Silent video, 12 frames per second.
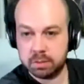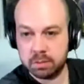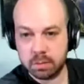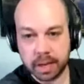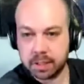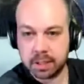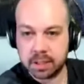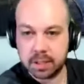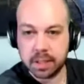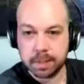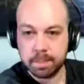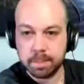was I
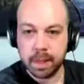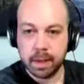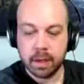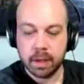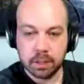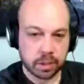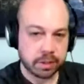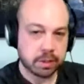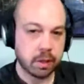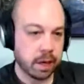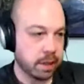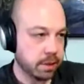couldn't see it,
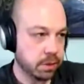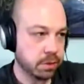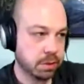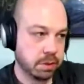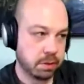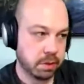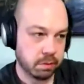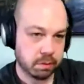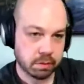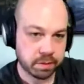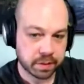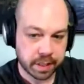so I'd, I'd use
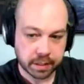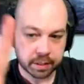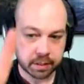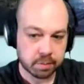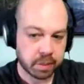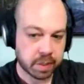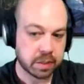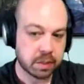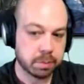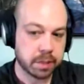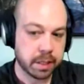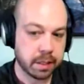reflector on
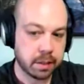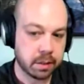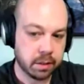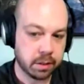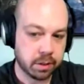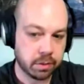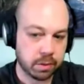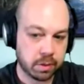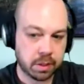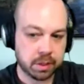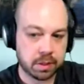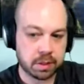my display. You
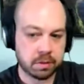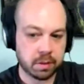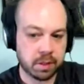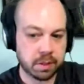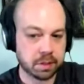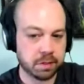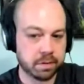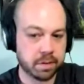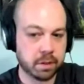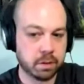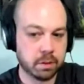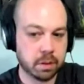know, here's the here's
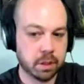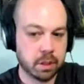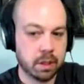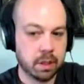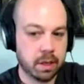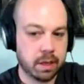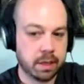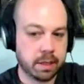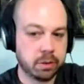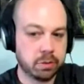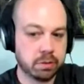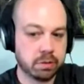the phone,
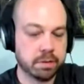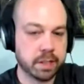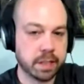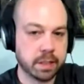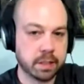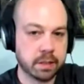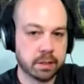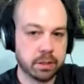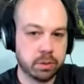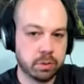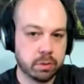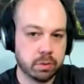and I'd use
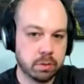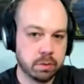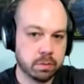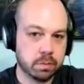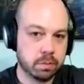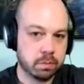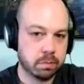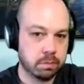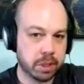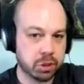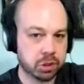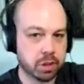reflector to
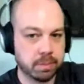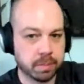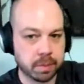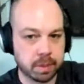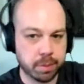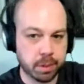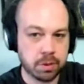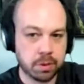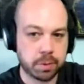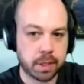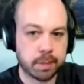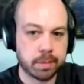make sure I'm
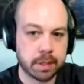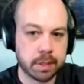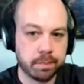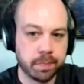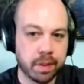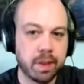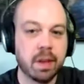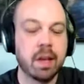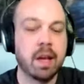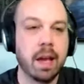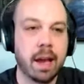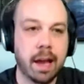composed properly.
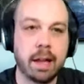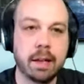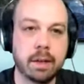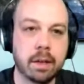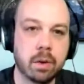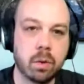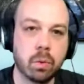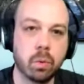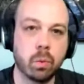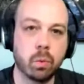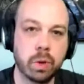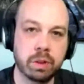and
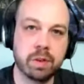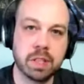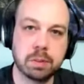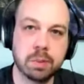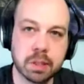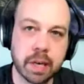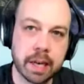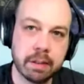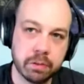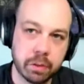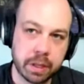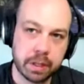with Facebook
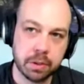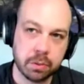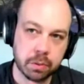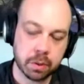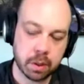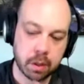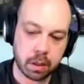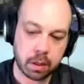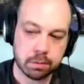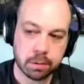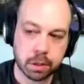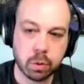Live, when you
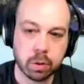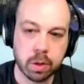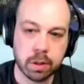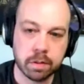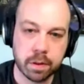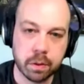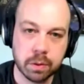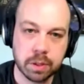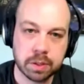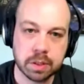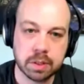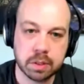record on the
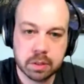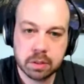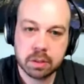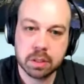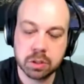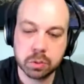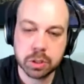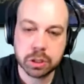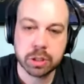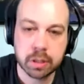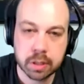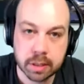phone, there's a a
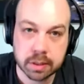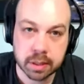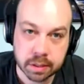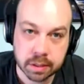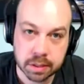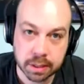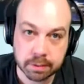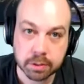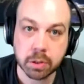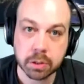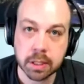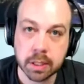switch that says
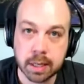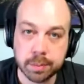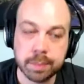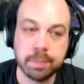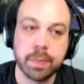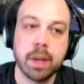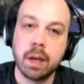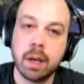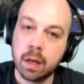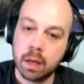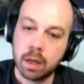save local copy.